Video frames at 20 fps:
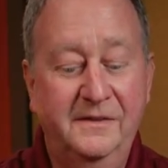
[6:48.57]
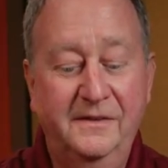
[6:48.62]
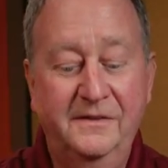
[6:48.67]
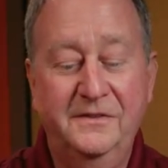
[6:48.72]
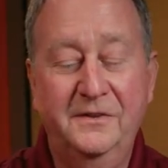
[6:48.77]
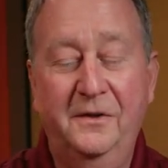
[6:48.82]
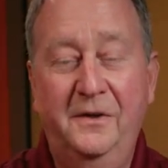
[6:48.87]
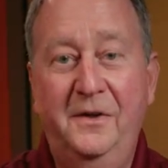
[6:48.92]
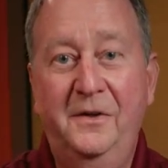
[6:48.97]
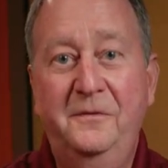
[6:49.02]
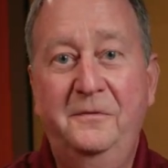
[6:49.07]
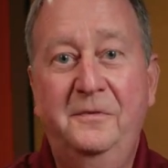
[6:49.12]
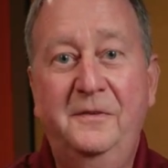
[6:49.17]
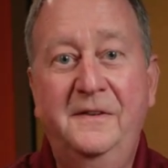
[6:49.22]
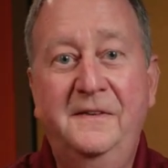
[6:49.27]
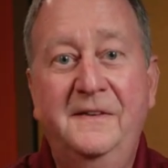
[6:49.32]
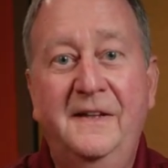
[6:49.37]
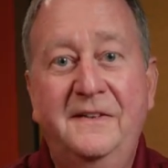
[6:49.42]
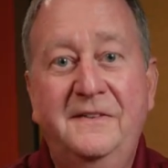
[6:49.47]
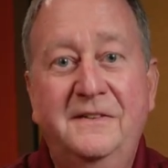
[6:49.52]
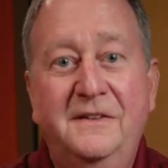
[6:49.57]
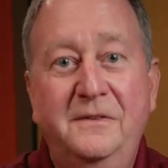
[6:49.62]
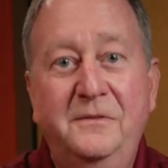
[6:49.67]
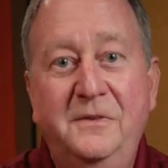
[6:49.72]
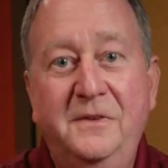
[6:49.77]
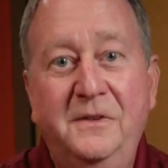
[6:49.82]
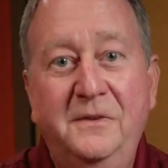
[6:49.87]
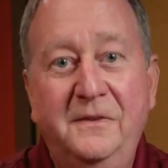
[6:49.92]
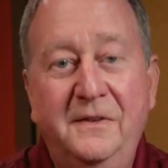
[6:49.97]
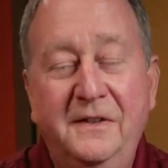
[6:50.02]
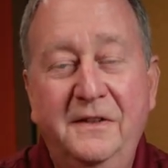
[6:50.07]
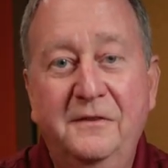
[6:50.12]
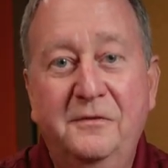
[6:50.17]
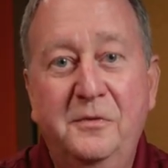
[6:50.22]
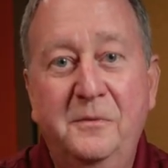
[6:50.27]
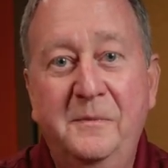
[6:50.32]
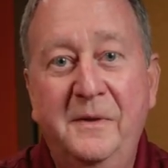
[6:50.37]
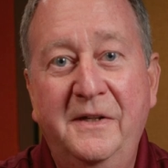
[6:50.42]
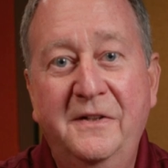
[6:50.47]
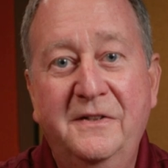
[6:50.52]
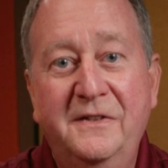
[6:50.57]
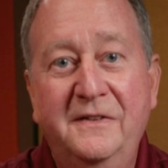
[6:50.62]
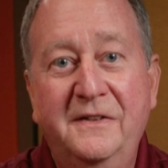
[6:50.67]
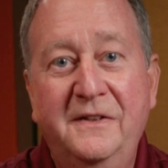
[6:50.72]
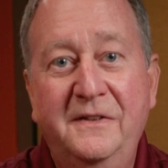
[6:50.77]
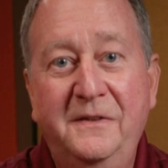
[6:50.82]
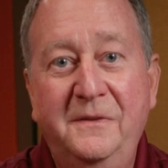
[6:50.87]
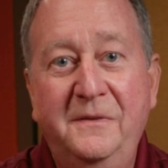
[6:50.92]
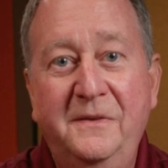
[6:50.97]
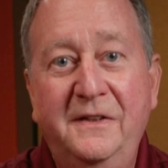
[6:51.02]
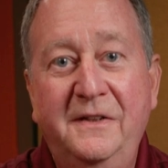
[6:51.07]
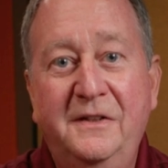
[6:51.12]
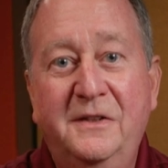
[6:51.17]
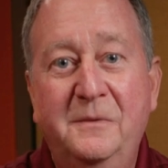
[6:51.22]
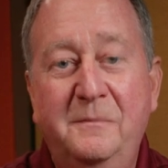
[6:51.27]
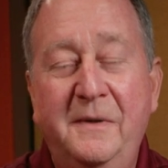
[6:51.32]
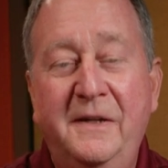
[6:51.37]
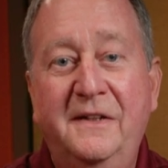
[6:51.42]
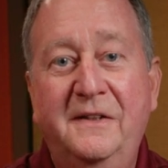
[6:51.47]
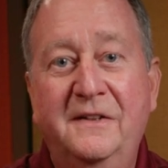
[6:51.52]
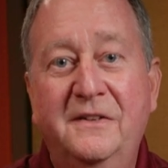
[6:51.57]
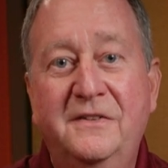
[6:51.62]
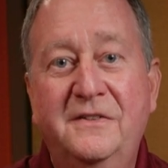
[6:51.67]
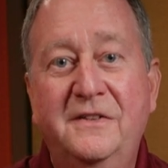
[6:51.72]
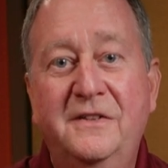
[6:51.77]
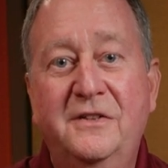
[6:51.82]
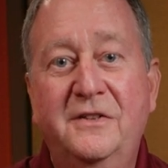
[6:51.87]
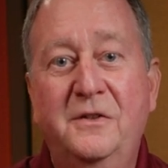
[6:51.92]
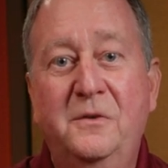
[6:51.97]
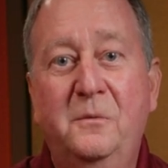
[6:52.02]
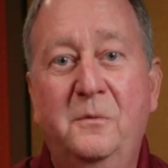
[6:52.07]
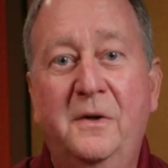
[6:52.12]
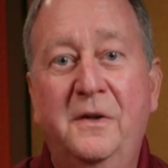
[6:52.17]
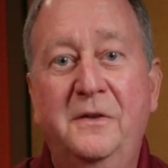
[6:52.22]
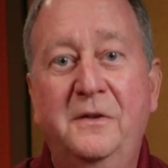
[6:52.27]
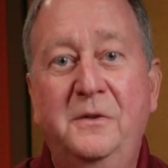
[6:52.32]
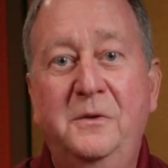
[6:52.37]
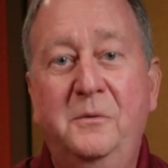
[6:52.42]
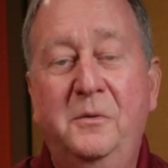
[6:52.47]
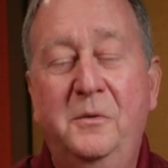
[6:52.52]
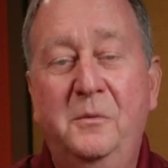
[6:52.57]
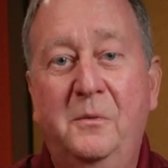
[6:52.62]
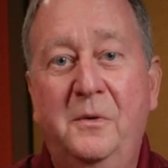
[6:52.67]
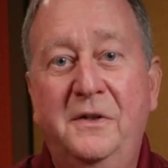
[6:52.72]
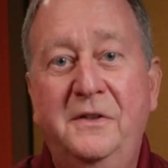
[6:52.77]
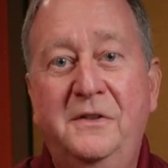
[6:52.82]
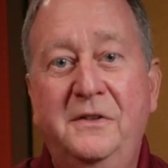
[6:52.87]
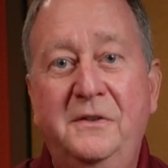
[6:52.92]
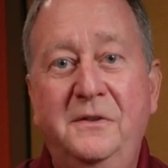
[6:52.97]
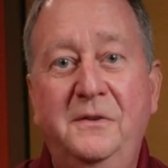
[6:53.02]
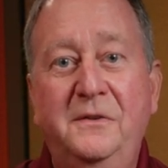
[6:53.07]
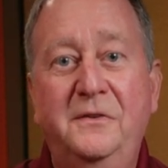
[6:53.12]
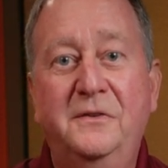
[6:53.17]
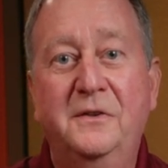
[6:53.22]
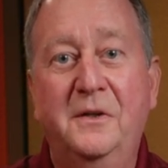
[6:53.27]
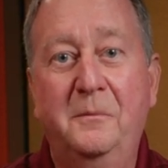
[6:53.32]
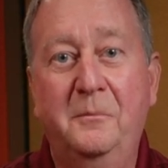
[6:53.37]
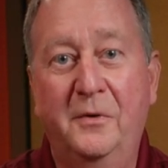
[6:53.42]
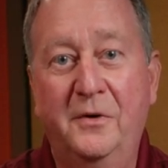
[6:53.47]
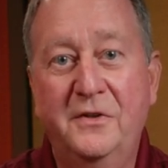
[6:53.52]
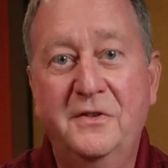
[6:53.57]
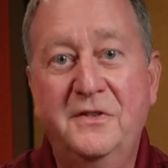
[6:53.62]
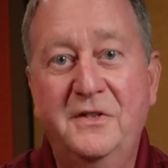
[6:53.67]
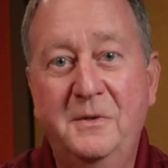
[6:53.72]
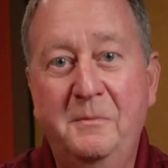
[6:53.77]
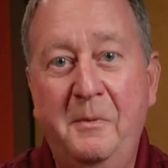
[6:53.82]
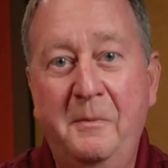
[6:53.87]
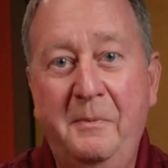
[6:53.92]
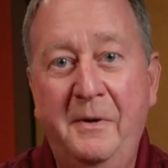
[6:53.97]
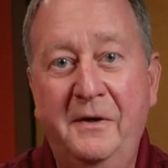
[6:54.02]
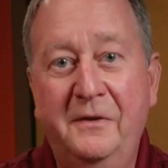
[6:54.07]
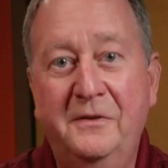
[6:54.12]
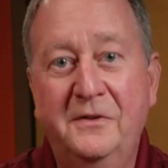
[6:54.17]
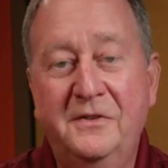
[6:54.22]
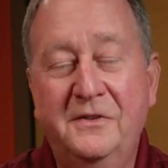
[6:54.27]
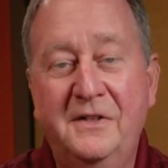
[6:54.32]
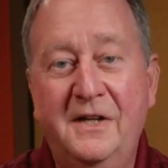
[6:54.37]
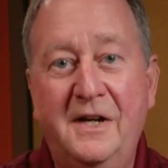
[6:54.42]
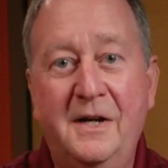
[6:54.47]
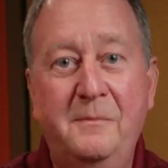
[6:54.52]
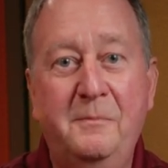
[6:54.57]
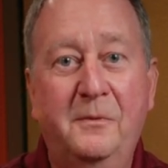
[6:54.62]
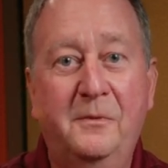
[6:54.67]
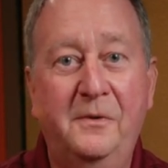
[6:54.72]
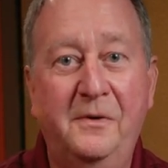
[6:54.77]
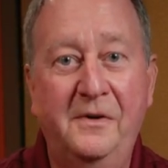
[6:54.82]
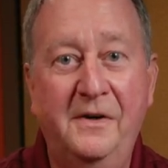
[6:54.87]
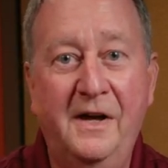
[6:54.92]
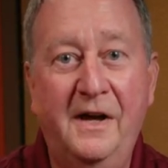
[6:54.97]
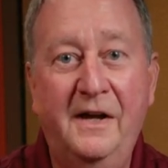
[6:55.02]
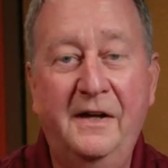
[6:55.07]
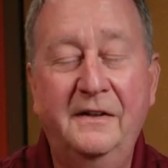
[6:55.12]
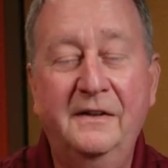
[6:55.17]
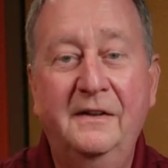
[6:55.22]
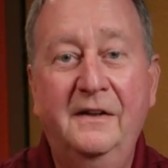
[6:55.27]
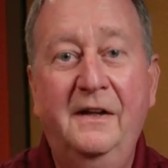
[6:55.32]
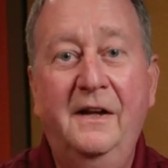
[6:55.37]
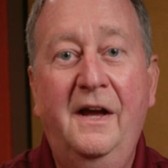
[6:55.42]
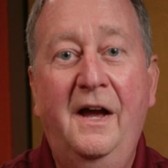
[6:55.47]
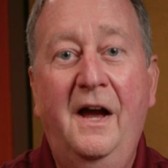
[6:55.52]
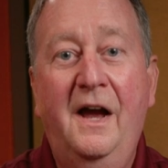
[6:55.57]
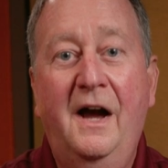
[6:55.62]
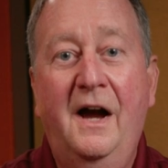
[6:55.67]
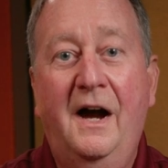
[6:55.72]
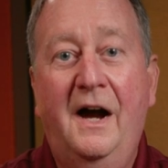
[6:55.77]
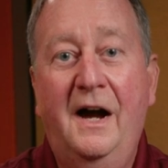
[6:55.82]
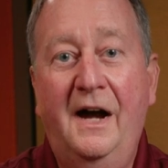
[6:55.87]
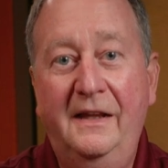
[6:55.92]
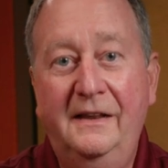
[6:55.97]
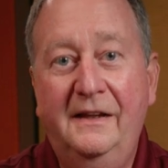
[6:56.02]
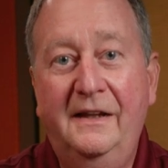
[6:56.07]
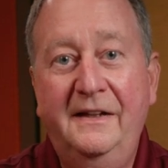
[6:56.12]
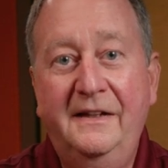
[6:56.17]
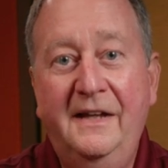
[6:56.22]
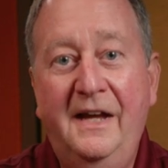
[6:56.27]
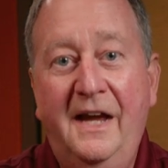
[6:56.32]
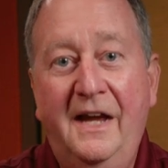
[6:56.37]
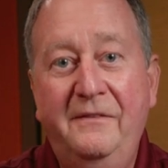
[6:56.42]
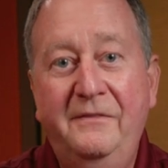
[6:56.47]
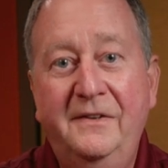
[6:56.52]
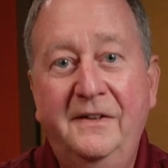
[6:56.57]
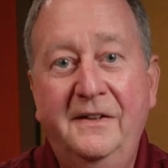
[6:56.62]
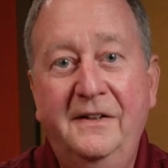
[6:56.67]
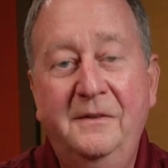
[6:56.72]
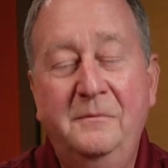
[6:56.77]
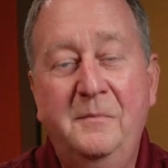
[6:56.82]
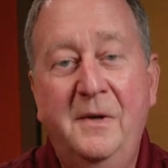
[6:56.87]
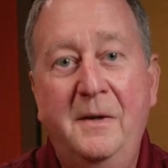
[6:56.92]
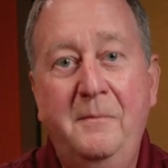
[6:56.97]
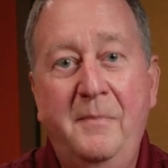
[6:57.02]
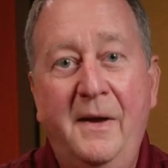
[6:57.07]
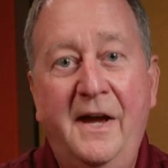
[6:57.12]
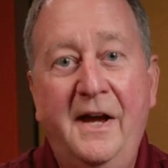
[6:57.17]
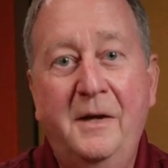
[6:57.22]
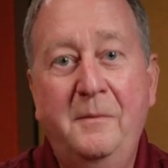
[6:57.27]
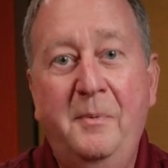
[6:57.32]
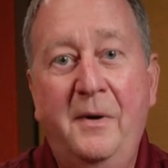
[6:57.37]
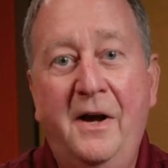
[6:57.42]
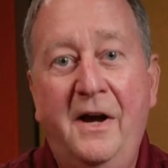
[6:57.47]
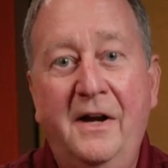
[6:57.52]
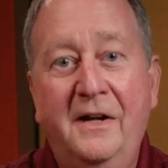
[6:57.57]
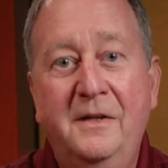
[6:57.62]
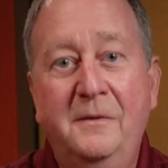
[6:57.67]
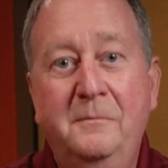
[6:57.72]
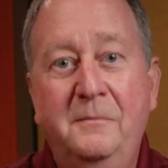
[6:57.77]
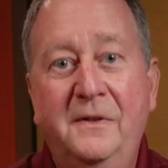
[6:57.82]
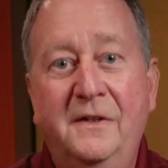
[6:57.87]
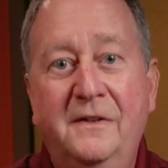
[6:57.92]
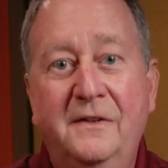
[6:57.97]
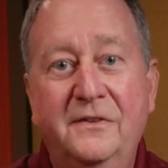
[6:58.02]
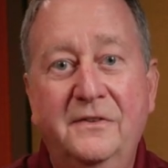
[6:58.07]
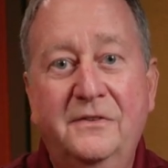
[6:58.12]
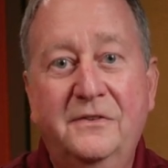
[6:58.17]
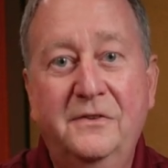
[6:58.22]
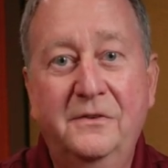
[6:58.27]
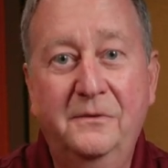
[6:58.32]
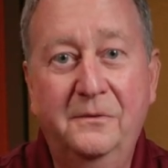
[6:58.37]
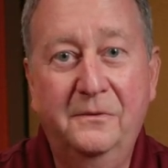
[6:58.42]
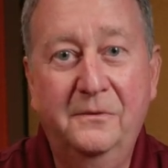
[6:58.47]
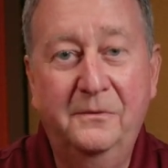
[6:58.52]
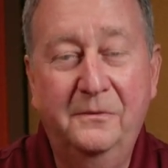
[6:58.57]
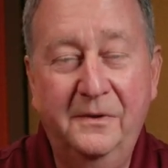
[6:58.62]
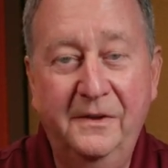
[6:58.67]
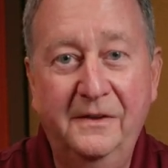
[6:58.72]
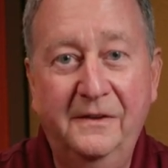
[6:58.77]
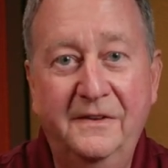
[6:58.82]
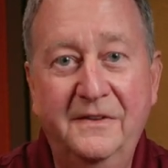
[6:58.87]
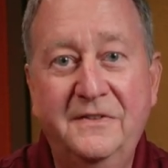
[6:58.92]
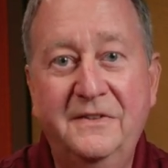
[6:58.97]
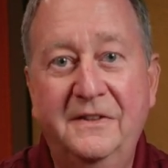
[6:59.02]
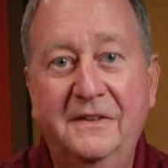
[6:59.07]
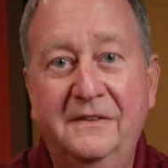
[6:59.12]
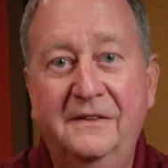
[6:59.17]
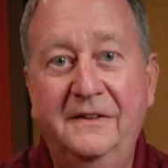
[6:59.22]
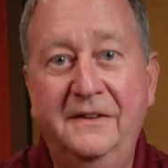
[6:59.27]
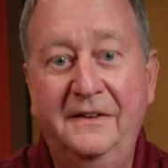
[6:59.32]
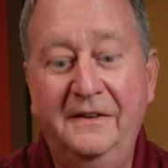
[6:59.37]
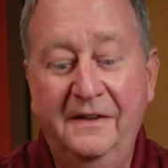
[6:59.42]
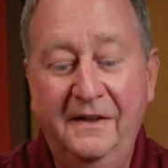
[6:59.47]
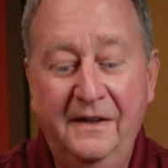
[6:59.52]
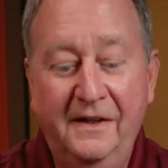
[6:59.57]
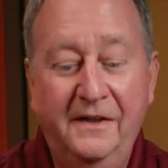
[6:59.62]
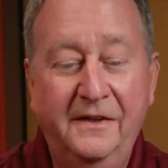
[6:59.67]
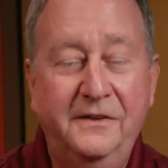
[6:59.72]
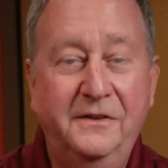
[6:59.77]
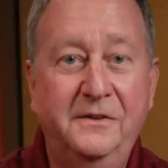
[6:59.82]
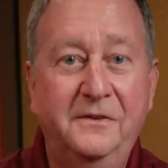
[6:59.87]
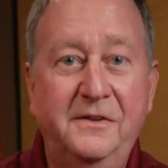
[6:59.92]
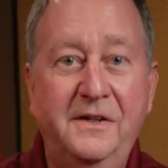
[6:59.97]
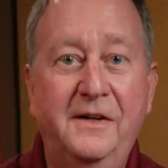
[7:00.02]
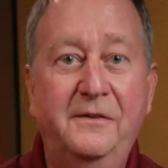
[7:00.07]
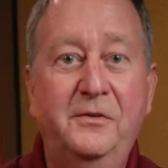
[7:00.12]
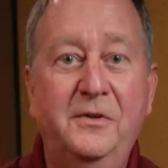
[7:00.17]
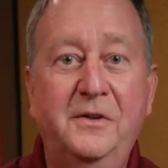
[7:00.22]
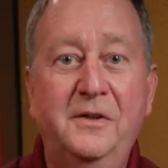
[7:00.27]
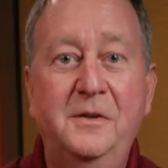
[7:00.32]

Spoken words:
So hopefully that's giving you the information that you need to make a decision whether you would want to use emergency propeller stop or not. I like having it in my back pocket because realistically, you're never